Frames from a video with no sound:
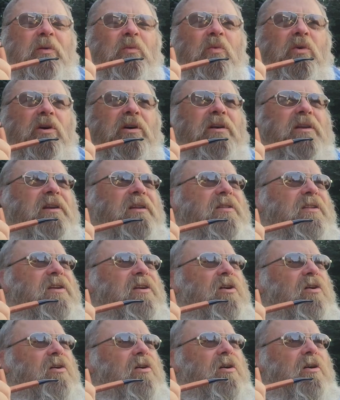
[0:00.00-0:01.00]
been working in the
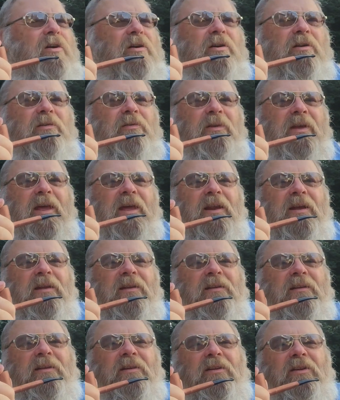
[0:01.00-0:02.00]
yards. We've got
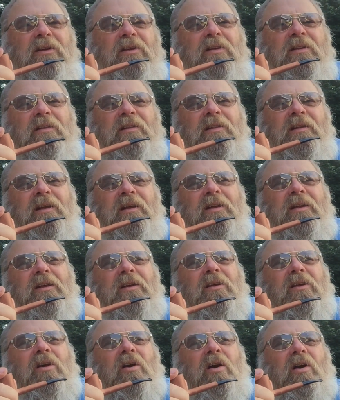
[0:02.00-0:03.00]
a good
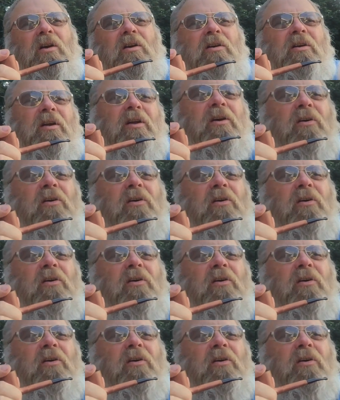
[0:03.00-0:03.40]
garden